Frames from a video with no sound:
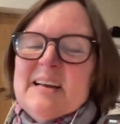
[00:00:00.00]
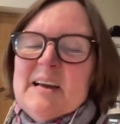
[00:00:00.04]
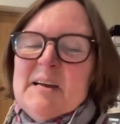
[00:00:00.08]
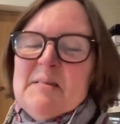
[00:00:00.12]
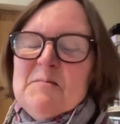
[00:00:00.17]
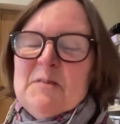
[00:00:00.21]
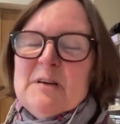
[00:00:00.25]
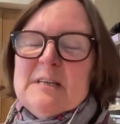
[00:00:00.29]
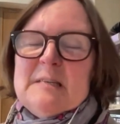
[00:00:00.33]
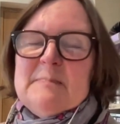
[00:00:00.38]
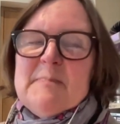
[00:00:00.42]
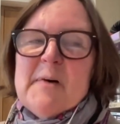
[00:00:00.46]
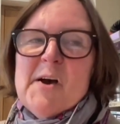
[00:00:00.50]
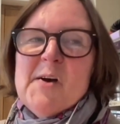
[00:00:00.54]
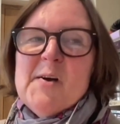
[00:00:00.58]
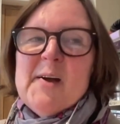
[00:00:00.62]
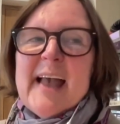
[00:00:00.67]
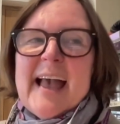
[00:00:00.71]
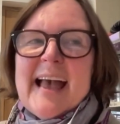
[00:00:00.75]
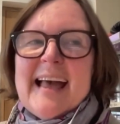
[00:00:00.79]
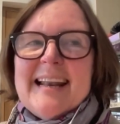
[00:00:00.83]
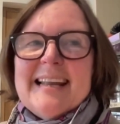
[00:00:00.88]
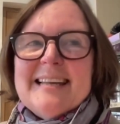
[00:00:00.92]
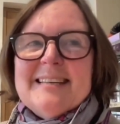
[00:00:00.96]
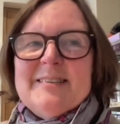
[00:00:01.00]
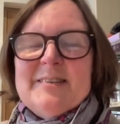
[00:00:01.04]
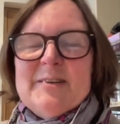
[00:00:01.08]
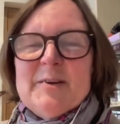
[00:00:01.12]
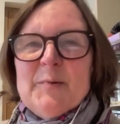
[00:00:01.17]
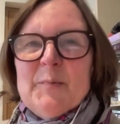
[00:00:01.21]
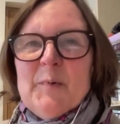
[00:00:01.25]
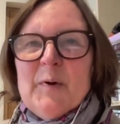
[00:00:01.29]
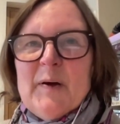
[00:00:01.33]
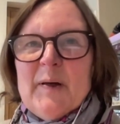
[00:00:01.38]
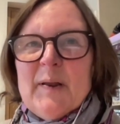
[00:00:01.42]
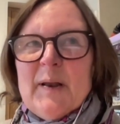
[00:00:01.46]
time we spoke, Alice,
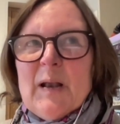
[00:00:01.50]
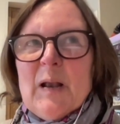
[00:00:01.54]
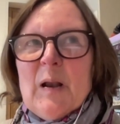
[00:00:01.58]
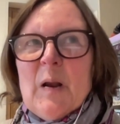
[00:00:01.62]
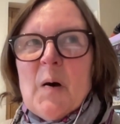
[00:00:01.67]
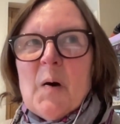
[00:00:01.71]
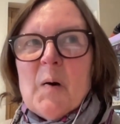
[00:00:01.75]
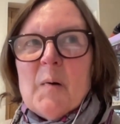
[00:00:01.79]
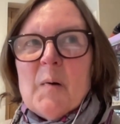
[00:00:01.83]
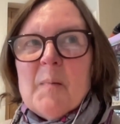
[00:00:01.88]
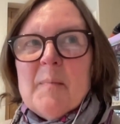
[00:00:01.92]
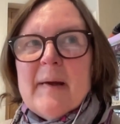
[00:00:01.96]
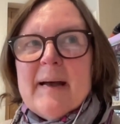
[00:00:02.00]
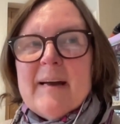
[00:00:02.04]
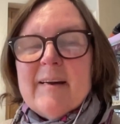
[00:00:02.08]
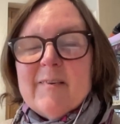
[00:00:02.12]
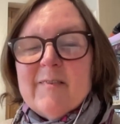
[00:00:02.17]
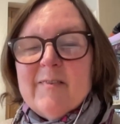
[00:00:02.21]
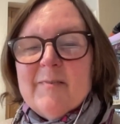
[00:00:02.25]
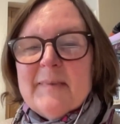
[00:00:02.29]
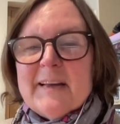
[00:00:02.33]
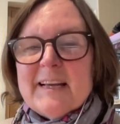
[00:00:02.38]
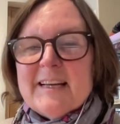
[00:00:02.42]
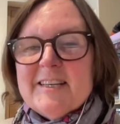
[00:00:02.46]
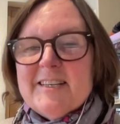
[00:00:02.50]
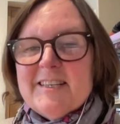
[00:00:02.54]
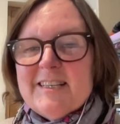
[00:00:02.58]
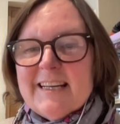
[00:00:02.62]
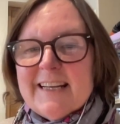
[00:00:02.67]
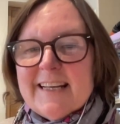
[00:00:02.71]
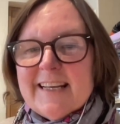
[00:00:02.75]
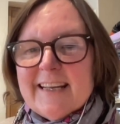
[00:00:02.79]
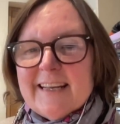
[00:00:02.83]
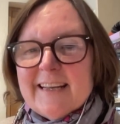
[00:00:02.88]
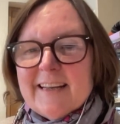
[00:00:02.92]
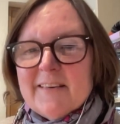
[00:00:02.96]
you weren't long back from
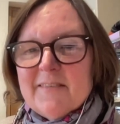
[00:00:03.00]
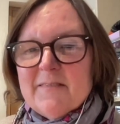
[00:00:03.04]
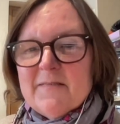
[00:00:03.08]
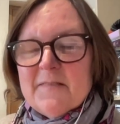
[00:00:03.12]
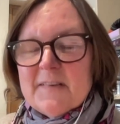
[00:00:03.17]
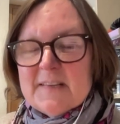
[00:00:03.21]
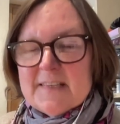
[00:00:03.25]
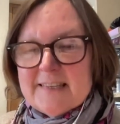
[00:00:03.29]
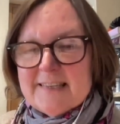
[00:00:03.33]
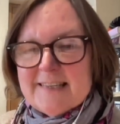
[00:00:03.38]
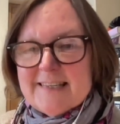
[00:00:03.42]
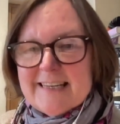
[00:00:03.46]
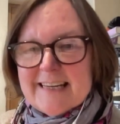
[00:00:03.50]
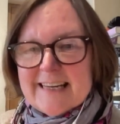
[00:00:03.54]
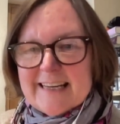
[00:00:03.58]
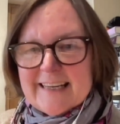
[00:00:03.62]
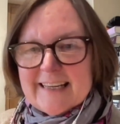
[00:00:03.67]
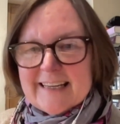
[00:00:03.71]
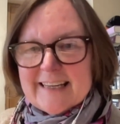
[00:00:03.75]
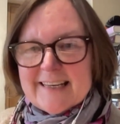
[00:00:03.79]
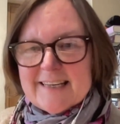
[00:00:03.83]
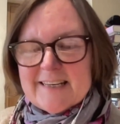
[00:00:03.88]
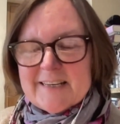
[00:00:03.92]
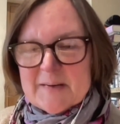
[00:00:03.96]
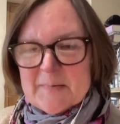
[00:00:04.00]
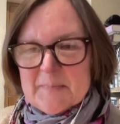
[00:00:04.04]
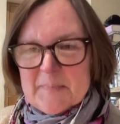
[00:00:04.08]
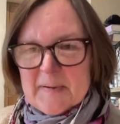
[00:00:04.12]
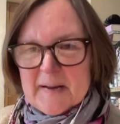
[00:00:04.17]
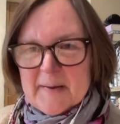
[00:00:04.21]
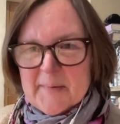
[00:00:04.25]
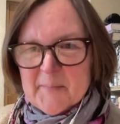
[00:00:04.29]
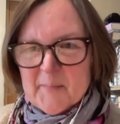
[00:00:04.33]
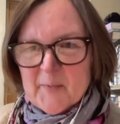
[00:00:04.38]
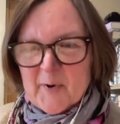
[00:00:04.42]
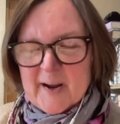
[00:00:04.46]
actually visiting
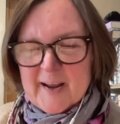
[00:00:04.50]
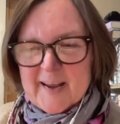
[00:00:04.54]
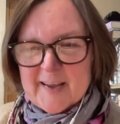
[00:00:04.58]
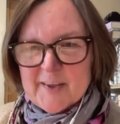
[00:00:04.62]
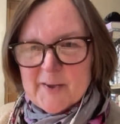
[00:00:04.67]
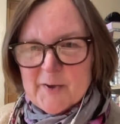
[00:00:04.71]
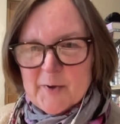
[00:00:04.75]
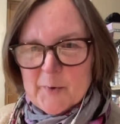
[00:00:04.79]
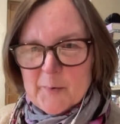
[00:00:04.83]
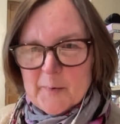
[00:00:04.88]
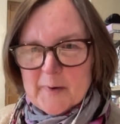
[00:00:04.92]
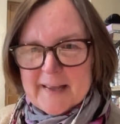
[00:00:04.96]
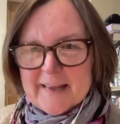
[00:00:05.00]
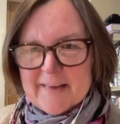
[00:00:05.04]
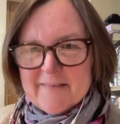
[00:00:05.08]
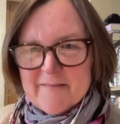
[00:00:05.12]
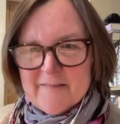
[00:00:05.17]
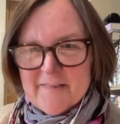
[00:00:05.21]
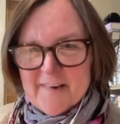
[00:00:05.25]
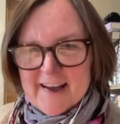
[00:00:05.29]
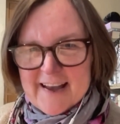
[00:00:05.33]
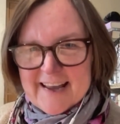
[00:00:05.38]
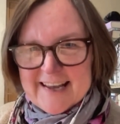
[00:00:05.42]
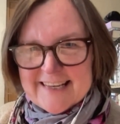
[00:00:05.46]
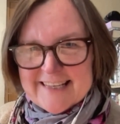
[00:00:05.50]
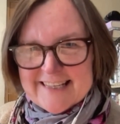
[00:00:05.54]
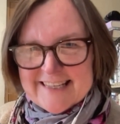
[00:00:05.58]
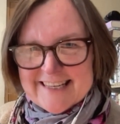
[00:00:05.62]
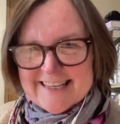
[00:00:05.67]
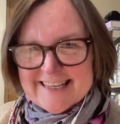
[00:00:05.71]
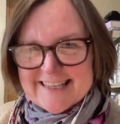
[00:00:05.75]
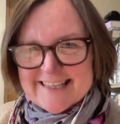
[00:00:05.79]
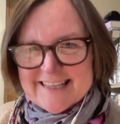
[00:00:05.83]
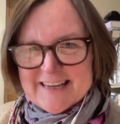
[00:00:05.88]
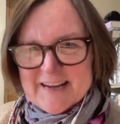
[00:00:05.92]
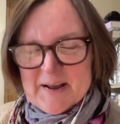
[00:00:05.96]
Dublin, where you were
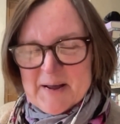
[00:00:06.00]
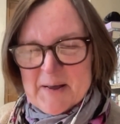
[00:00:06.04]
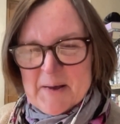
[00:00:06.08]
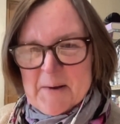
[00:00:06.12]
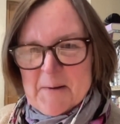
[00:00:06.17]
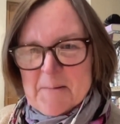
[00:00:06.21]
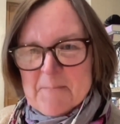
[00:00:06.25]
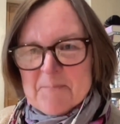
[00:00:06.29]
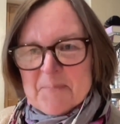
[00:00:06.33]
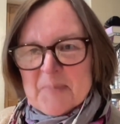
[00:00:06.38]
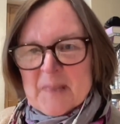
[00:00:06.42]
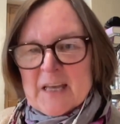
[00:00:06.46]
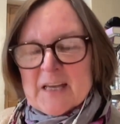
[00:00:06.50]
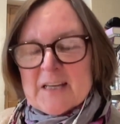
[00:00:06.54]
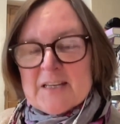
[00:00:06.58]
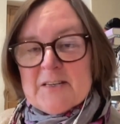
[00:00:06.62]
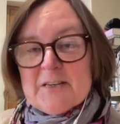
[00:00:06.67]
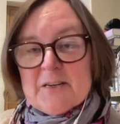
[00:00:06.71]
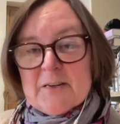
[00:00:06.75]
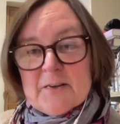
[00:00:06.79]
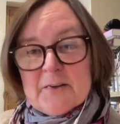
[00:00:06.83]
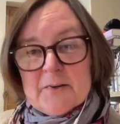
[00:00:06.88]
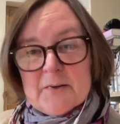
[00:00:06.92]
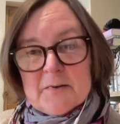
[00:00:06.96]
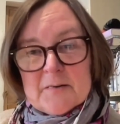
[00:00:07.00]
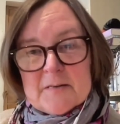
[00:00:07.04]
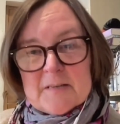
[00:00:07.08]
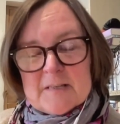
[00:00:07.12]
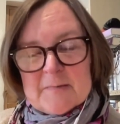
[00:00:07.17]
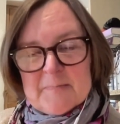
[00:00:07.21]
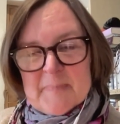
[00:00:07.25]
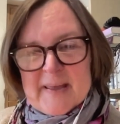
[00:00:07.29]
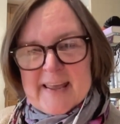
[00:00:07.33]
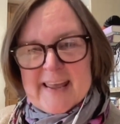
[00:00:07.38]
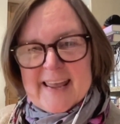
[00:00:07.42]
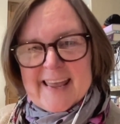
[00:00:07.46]
invited to
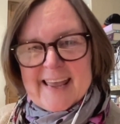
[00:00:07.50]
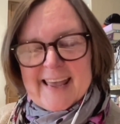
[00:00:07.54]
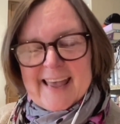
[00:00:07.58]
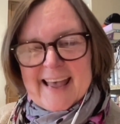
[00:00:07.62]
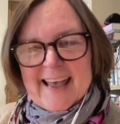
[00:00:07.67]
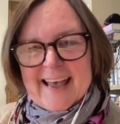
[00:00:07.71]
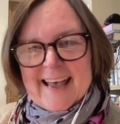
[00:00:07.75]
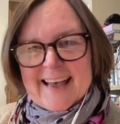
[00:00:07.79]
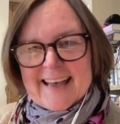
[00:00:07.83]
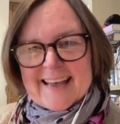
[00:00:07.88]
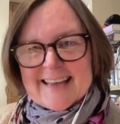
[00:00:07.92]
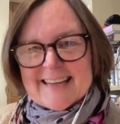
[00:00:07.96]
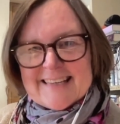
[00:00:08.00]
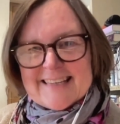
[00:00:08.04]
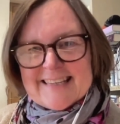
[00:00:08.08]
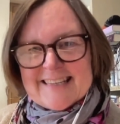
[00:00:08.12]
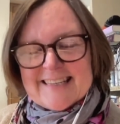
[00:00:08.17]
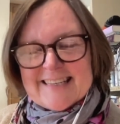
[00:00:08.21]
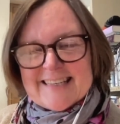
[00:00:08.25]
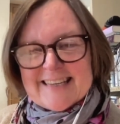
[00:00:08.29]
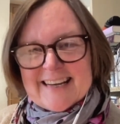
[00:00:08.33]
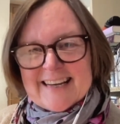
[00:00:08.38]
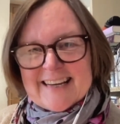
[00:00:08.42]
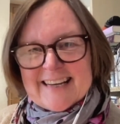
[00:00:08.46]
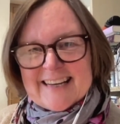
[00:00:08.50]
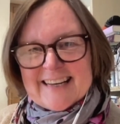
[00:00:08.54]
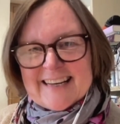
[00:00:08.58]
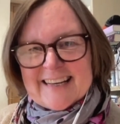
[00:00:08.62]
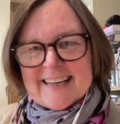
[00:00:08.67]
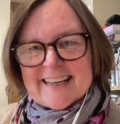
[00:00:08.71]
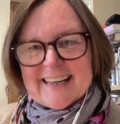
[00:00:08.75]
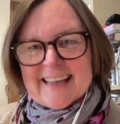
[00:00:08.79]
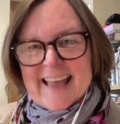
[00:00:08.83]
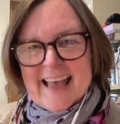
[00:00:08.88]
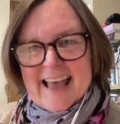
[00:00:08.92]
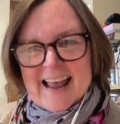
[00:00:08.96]
speak at a
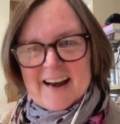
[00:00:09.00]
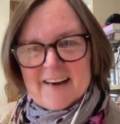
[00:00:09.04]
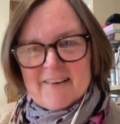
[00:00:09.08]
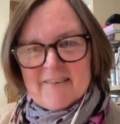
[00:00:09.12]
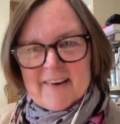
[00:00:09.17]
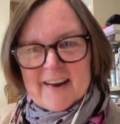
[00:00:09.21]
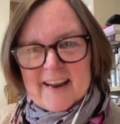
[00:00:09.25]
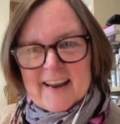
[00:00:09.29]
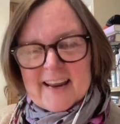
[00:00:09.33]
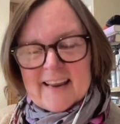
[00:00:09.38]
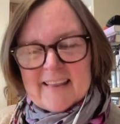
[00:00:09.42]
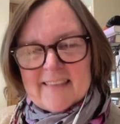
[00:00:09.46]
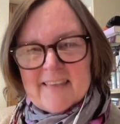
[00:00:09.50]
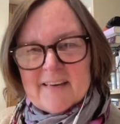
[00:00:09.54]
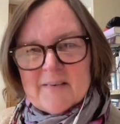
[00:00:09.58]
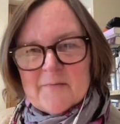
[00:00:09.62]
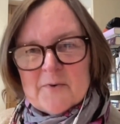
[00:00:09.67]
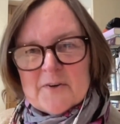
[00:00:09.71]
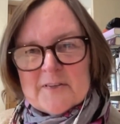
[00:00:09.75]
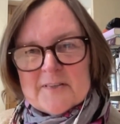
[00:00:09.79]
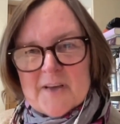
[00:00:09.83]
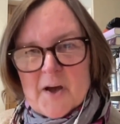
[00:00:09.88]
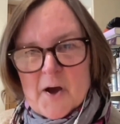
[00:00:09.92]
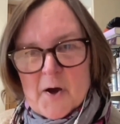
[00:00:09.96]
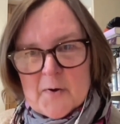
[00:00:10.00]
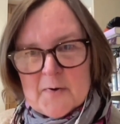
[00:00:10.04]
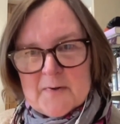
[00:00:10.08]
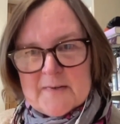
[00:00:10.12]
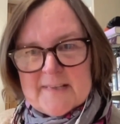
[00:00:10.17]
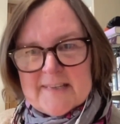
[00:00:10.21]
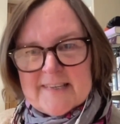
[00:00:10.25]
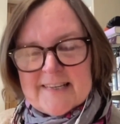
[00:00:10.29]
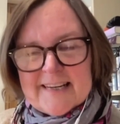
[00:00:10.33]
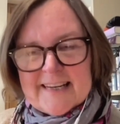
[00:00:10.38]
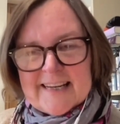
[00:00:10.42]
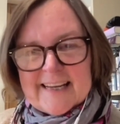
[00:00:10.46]
gallery that was
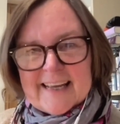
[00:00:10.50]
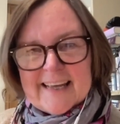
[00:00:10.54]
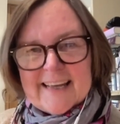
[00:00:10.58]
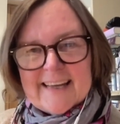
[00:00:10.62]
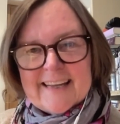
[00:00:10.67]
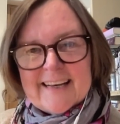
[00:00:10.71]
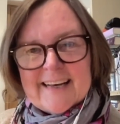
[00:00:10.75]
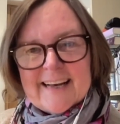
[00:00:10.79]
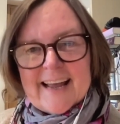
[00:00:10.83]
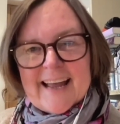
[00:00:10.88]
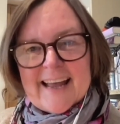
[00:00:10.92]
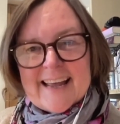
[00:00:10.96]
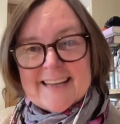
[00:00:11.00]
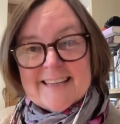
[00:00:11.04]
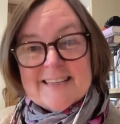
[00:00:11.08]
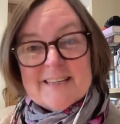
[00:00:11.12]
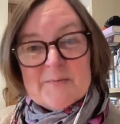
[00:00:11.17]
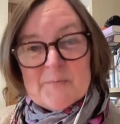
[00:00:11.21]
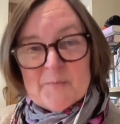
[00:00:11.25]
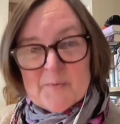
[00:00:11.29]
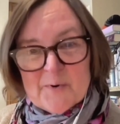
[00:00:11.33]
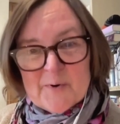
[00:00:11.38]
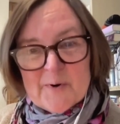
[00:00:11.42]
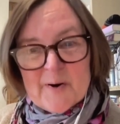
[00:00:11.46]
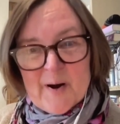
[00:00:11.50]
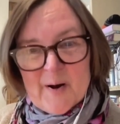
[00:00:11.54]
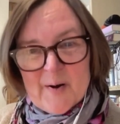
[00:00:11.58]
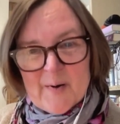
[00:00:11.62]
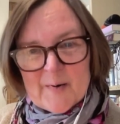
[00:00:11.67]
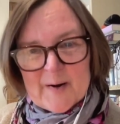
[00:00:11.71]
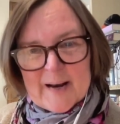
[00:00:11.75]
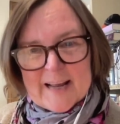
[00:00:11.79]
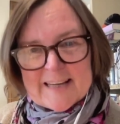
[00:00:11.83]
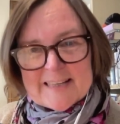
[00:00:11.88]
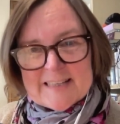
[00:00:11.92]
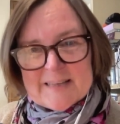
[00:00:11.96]
hosting an Andy
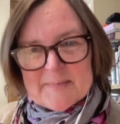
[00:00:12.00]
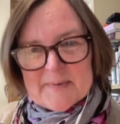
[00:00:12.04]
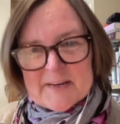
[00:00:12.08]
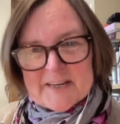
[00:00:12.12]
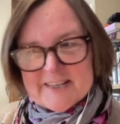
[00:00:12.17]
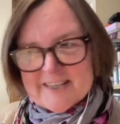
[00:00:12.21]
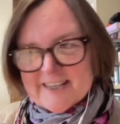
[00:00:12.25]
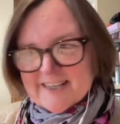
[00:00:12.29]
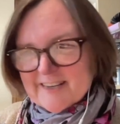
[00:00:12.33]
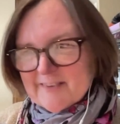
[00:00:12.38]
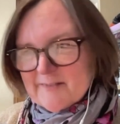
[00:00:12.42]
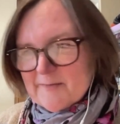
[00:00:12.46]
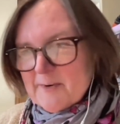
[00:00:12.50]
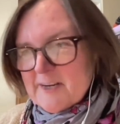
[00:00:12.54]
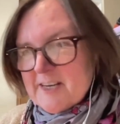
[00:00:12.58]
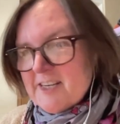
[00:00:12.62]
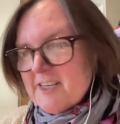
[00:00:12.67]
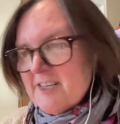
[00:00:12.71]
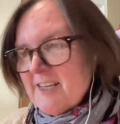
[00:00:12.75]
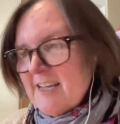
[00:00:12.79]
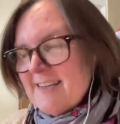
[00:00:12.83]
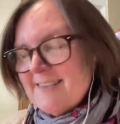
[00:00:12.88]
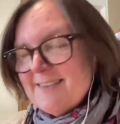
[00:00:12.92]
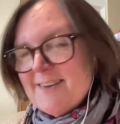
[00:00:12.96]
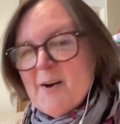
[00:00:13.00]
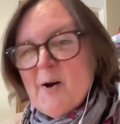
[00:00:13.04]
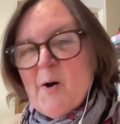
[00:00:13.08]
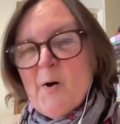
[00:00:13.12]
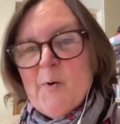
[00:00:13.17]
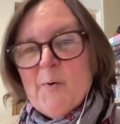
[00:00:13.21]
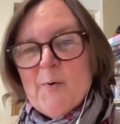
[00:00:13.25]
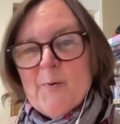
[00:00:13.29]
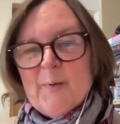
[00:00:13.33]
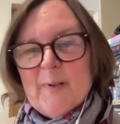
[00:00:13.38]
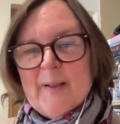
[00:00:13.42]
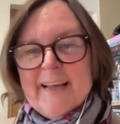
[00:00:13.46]
Warhol exhibition, of which there's a
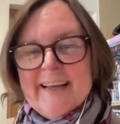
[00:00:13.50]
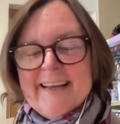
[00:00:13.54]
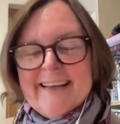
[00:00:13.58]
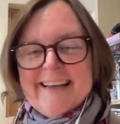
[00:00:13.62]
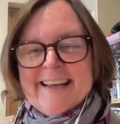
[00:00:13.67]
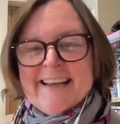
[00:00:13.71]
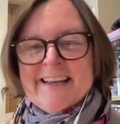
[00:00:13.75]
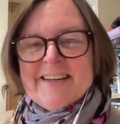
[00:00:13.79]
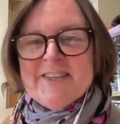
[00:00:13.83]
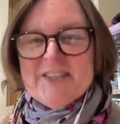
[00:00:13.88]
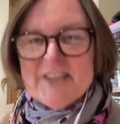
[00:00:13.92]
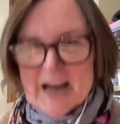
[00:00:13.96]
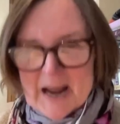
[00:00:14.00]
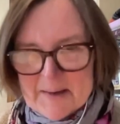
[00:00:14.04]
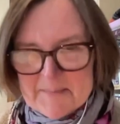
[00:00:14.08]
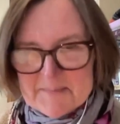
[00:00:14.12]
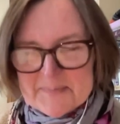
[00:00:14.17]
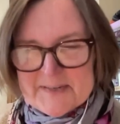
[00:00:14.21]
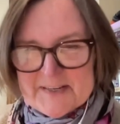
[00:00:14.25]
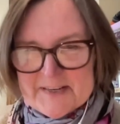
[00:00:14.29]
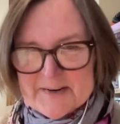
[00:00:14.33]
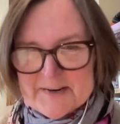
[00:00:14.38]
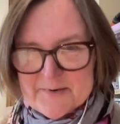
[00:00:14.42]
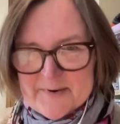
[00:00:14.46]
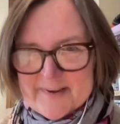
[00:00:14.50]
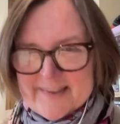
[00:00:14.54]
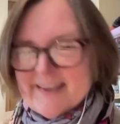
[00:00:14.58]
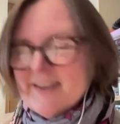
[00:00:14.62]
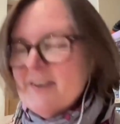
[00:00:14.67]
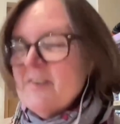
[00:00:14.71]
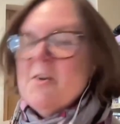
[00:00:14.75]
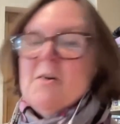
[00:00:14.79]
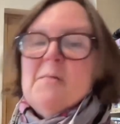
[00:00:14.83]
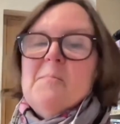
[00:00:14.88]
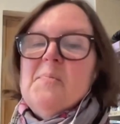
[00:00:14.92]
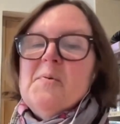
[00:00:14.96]
whole chapter within
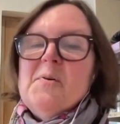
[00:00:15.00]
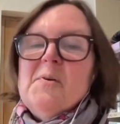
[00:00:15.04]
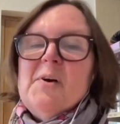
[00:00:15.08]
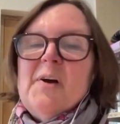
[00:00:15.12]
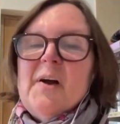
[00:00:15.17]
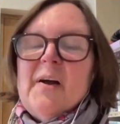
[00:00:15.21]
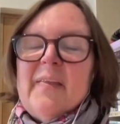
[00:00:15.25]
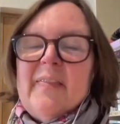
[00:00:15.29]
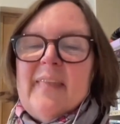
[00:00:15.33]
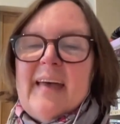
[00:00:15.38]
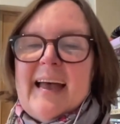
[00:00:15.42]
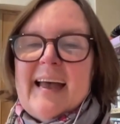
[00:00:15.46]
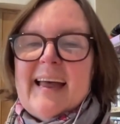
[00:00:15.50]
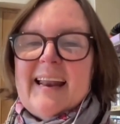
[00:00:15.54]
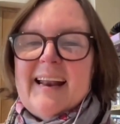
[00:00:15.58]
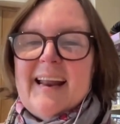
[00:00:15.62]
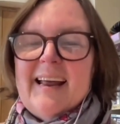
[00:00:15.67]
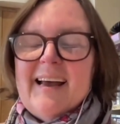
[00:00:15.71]
your book at that